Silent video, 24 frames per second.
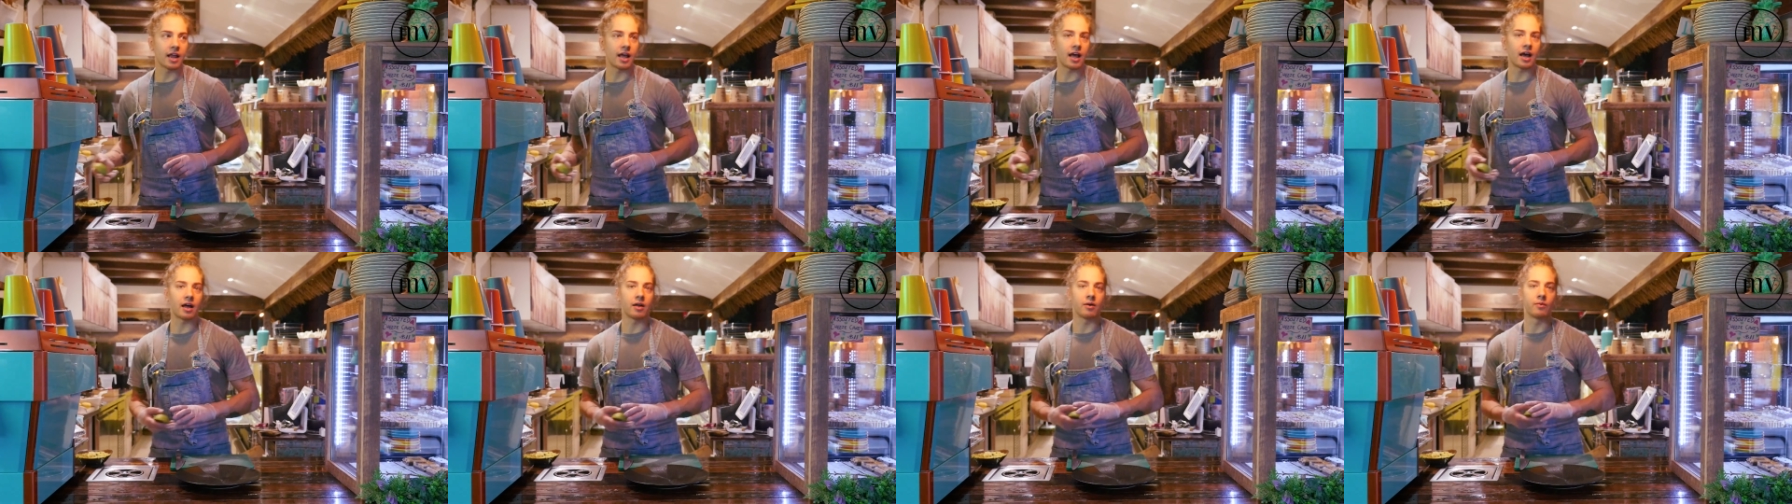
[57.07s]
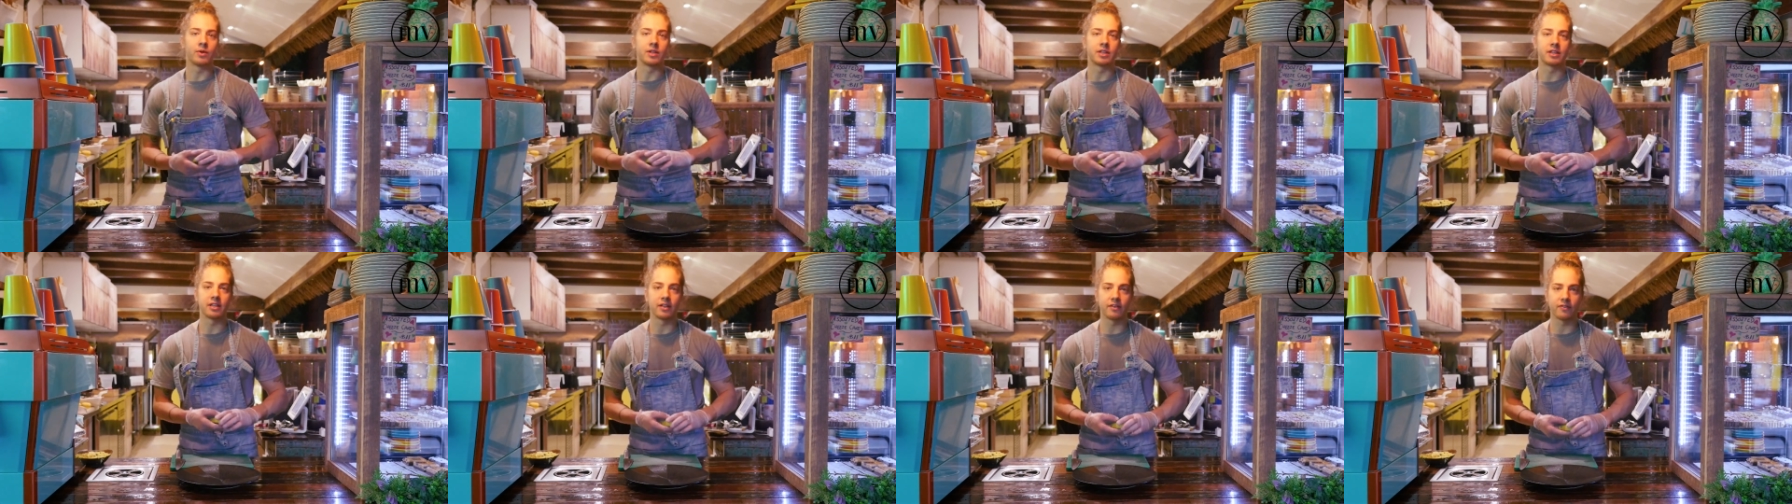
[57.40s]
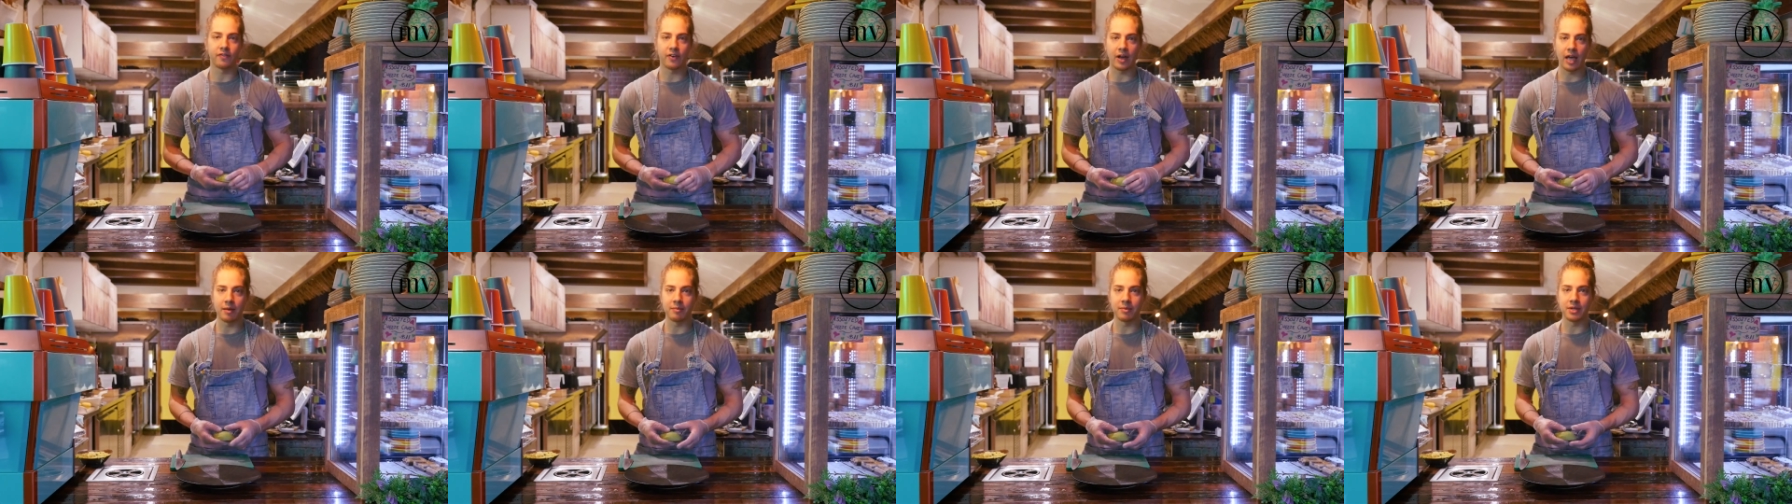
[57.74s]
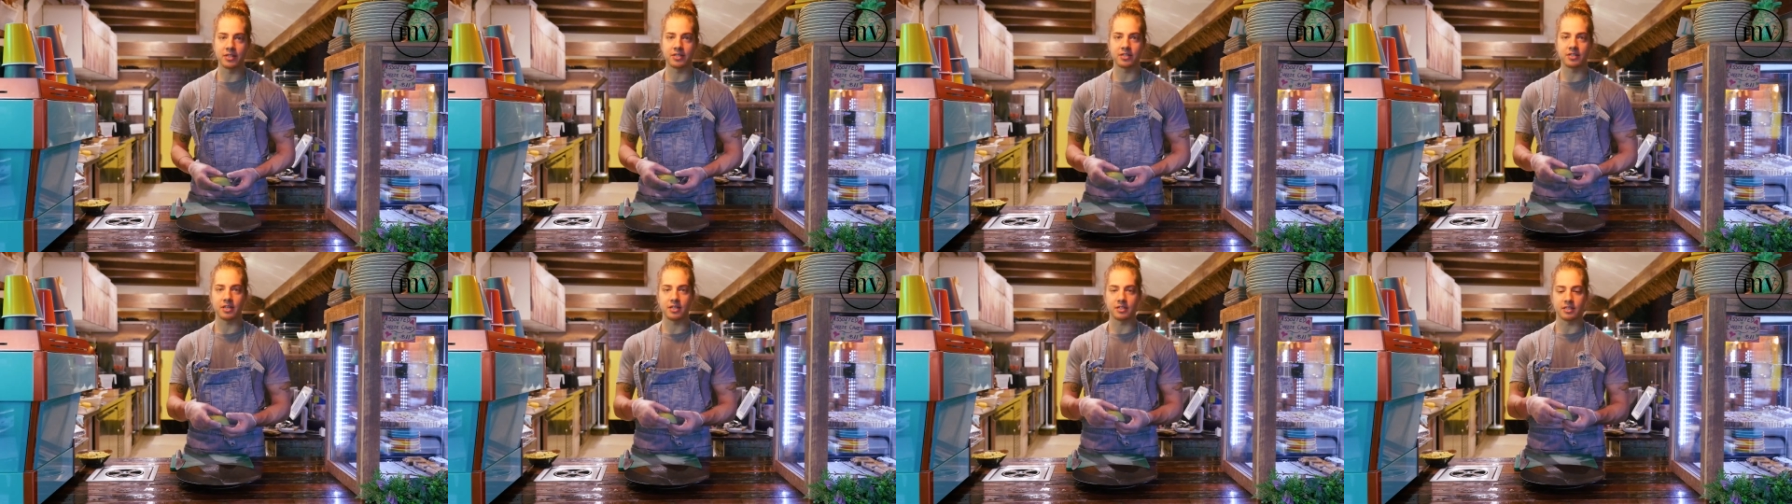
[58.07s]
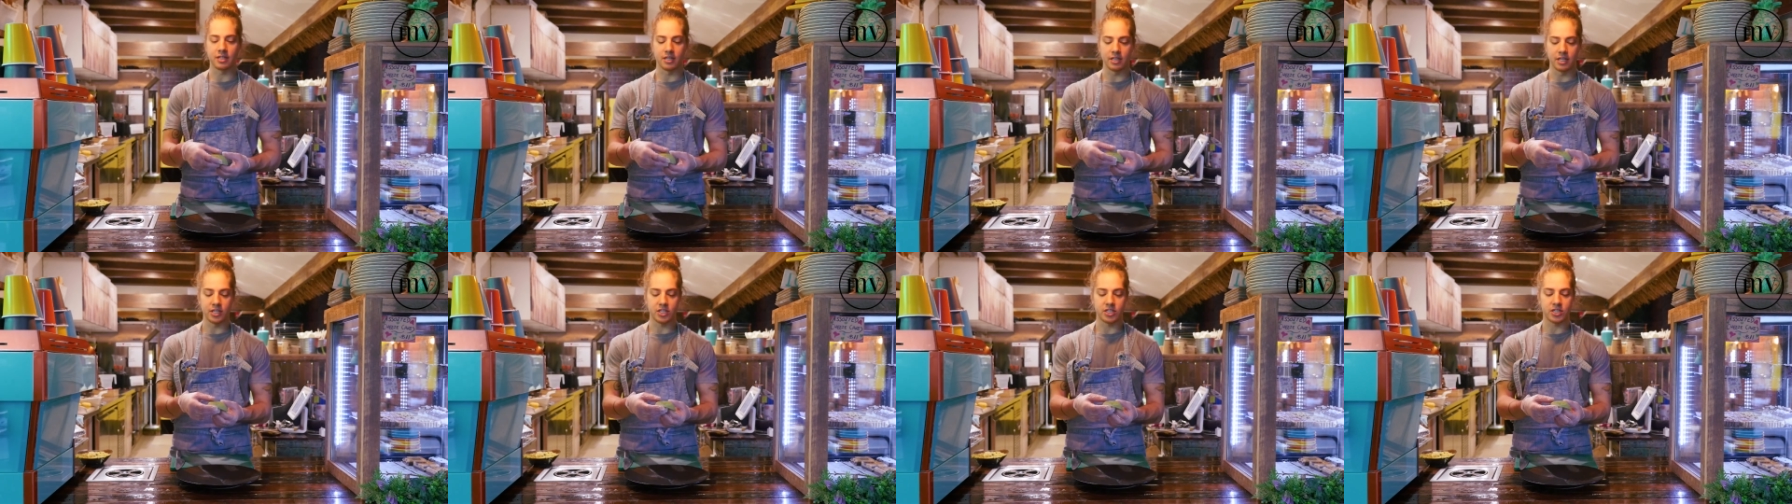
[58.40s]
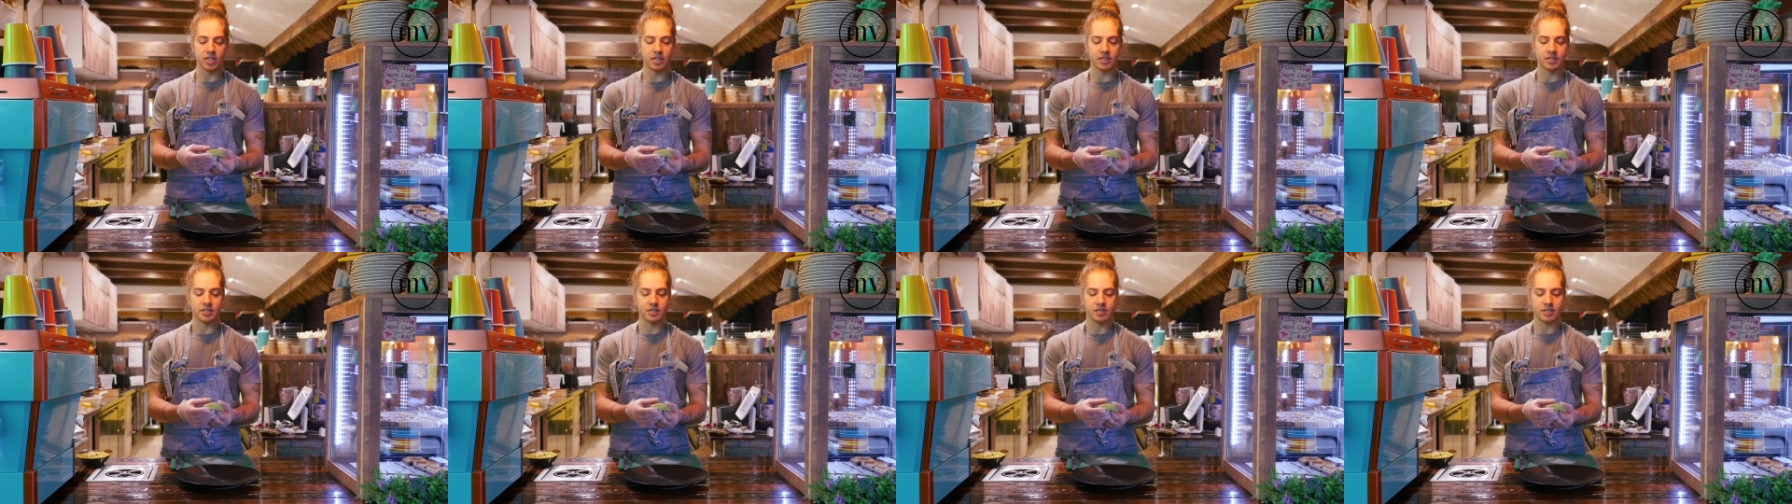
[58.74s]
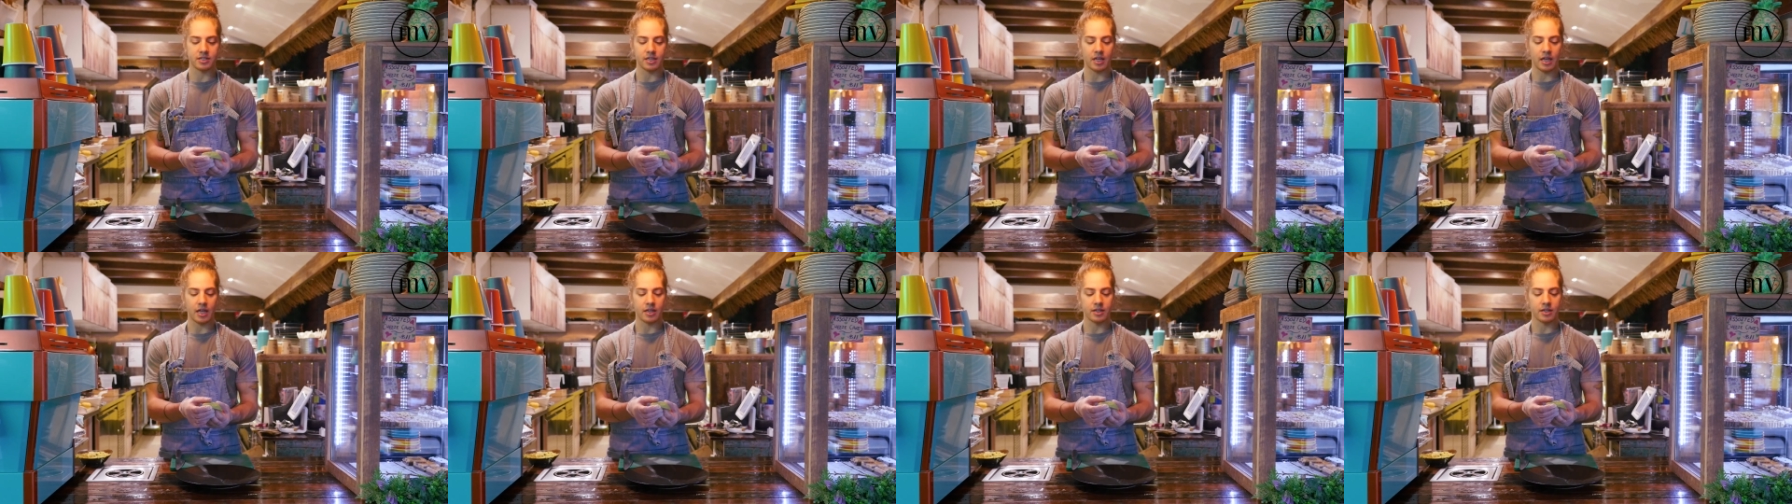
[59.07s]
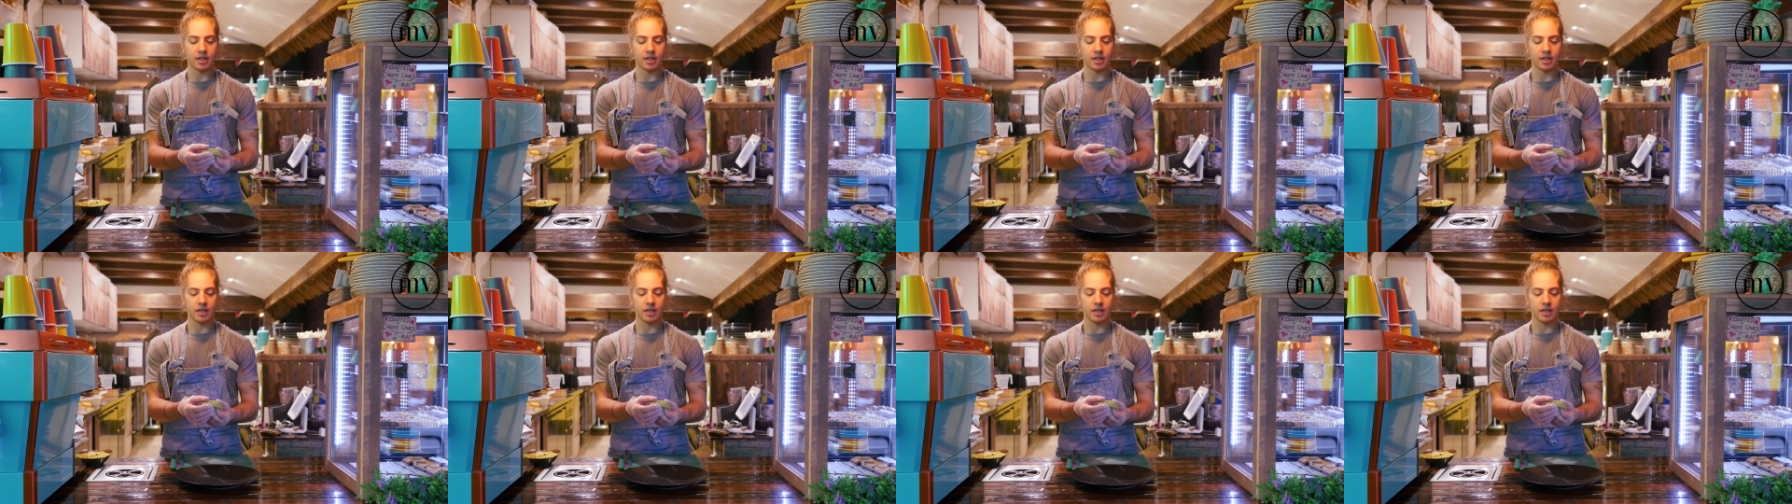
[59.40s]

out with the famous, delicious,